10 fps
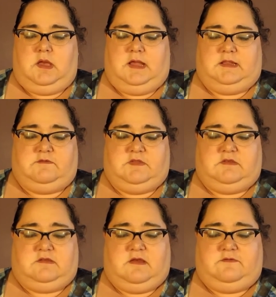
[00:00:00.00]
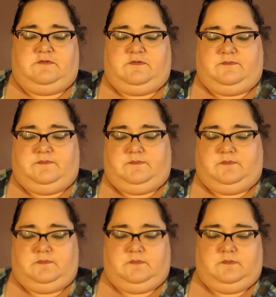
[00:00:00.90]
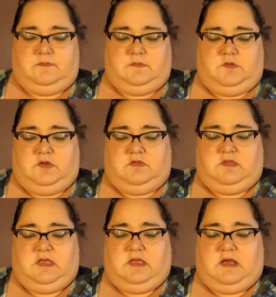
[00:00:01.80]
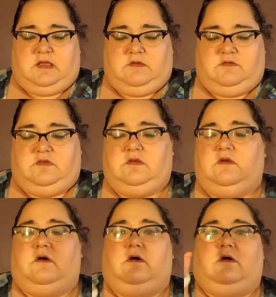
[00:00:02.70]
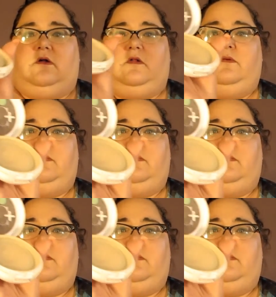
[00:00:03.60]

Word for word: I love this stuff. You can see I used it all the